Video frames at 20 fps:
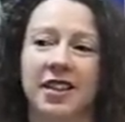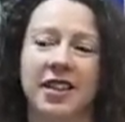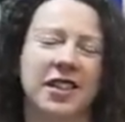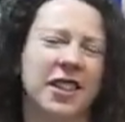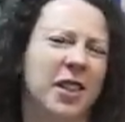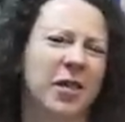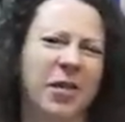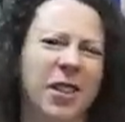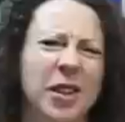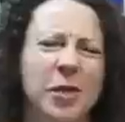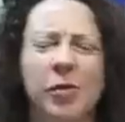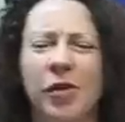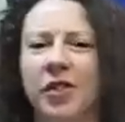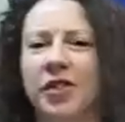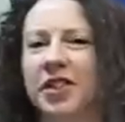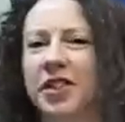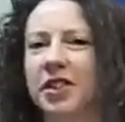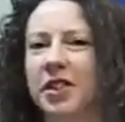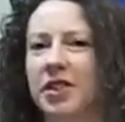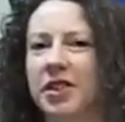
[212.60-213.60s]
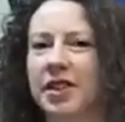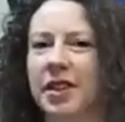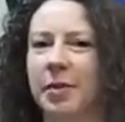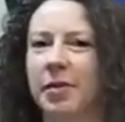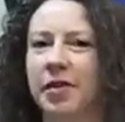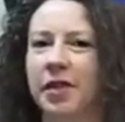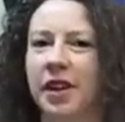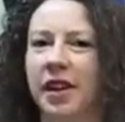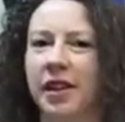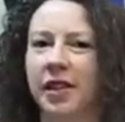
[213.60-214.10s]
don't really want to do
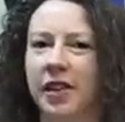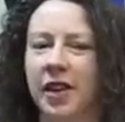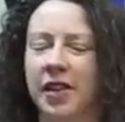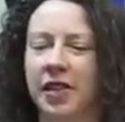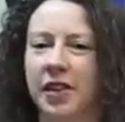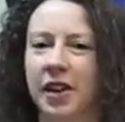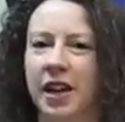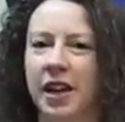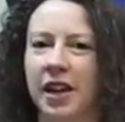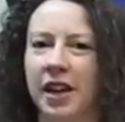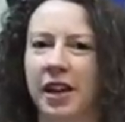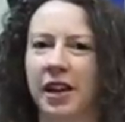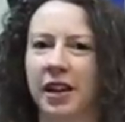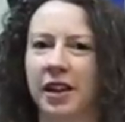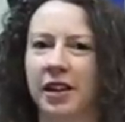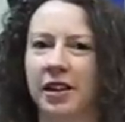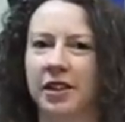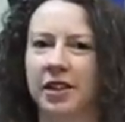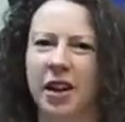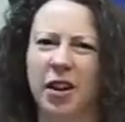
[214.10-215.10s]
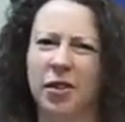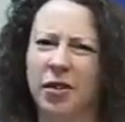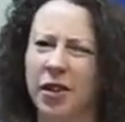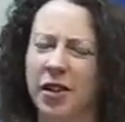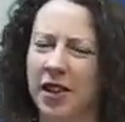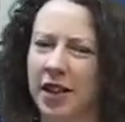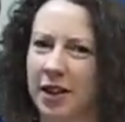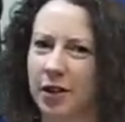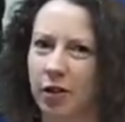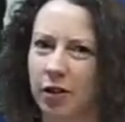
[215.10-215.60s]
something that they know
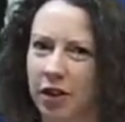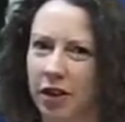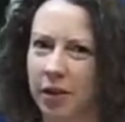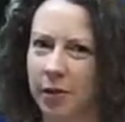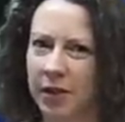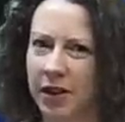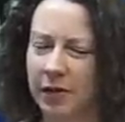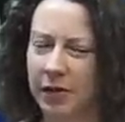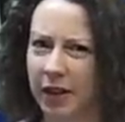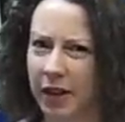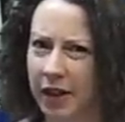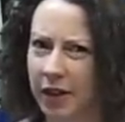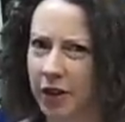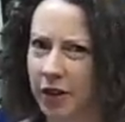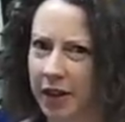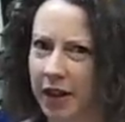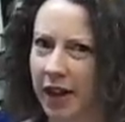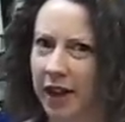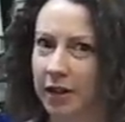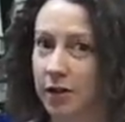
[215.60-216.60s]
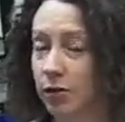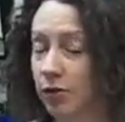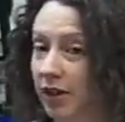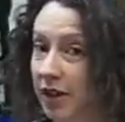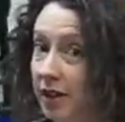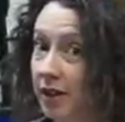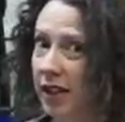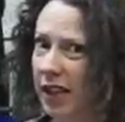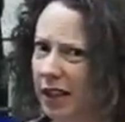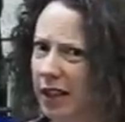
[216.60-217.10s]
that they're not going to be very good at, or
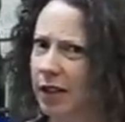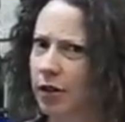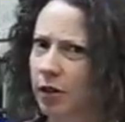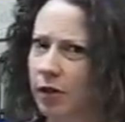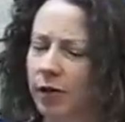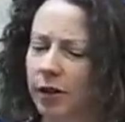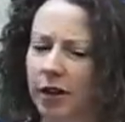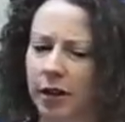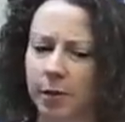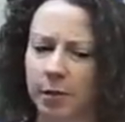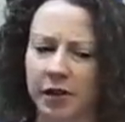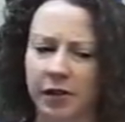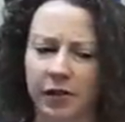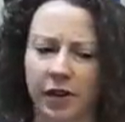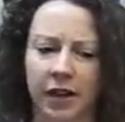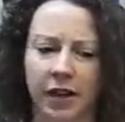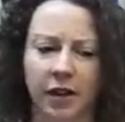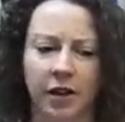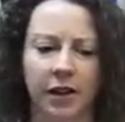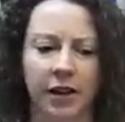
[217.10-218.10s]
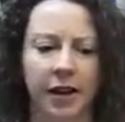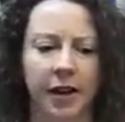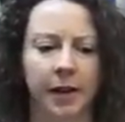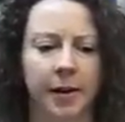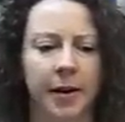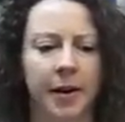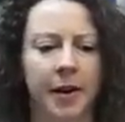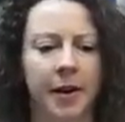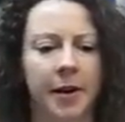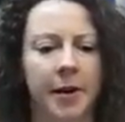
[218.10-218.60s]
they think they're not going to be very good at.
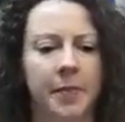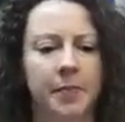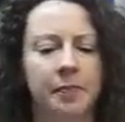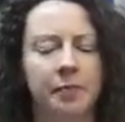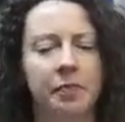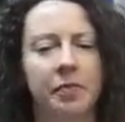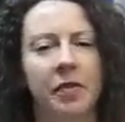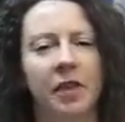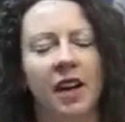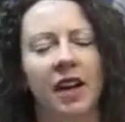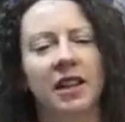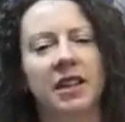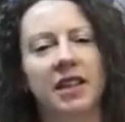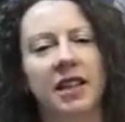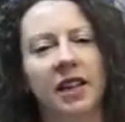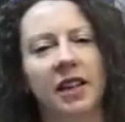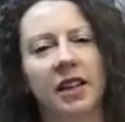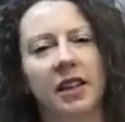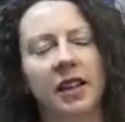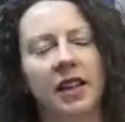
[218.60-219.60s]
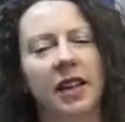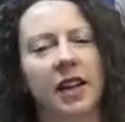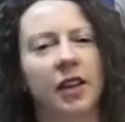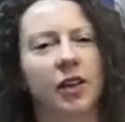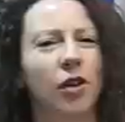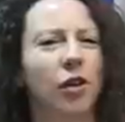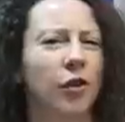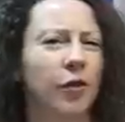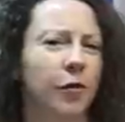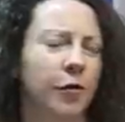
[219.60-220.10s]
And secondly, a
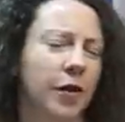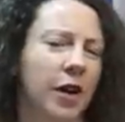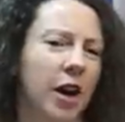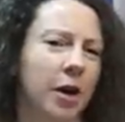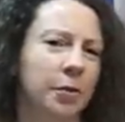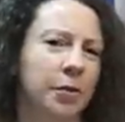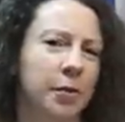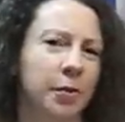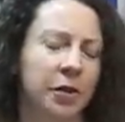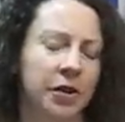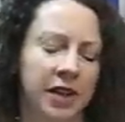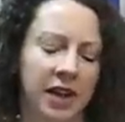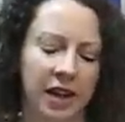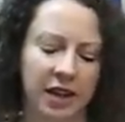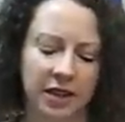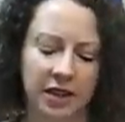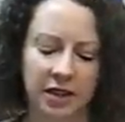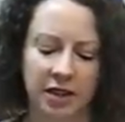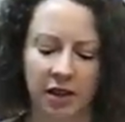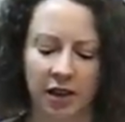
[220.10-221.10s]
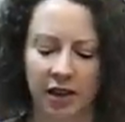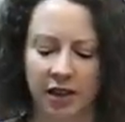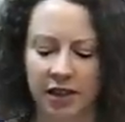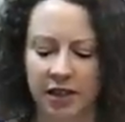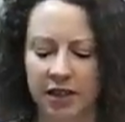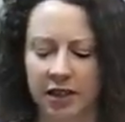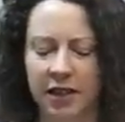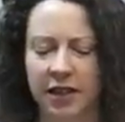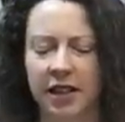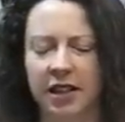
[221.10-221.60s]
lot of upper body
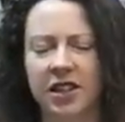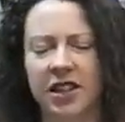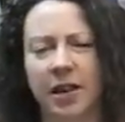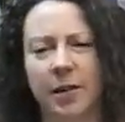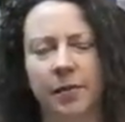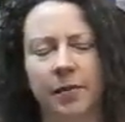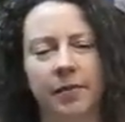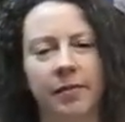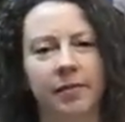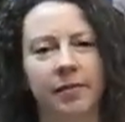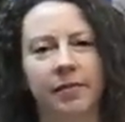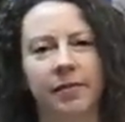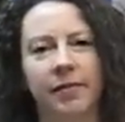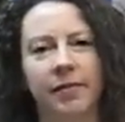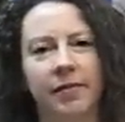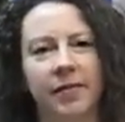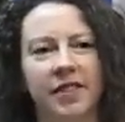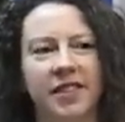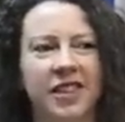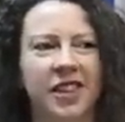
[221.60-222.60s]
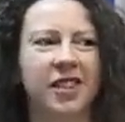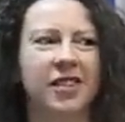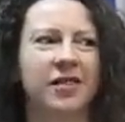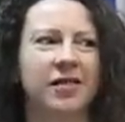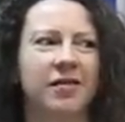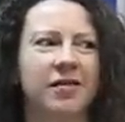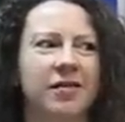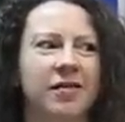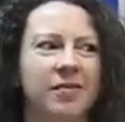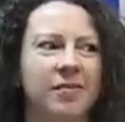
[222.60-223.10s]
exercises in the gym
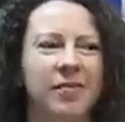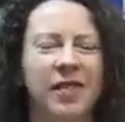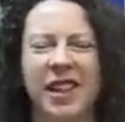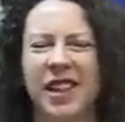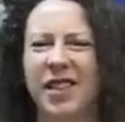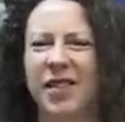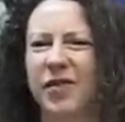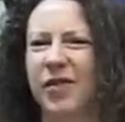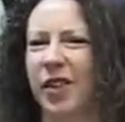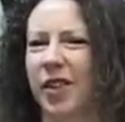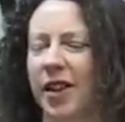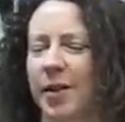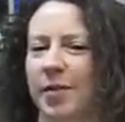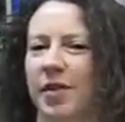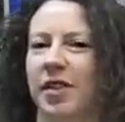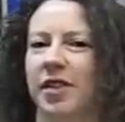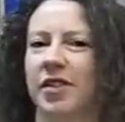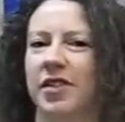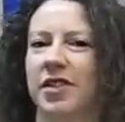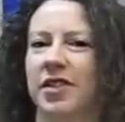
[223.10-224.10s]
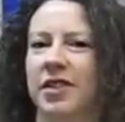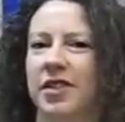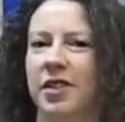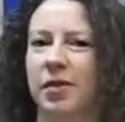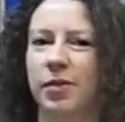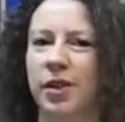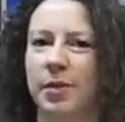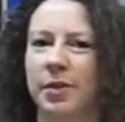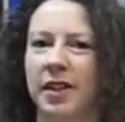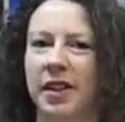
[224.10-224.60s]
don't mean very much
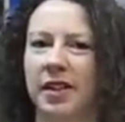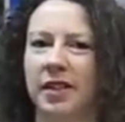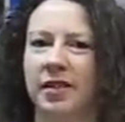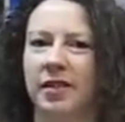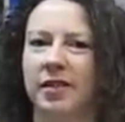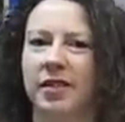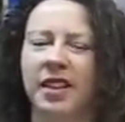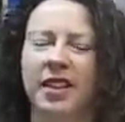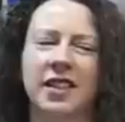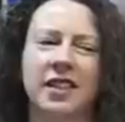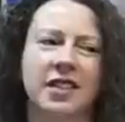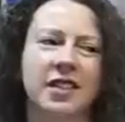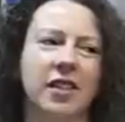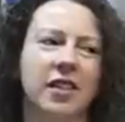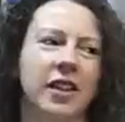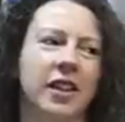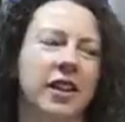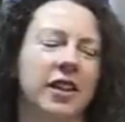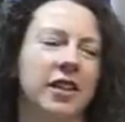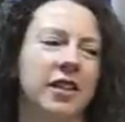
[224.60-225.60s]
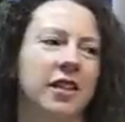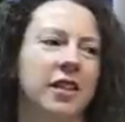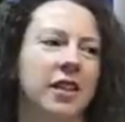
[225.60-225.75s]
to women. Things like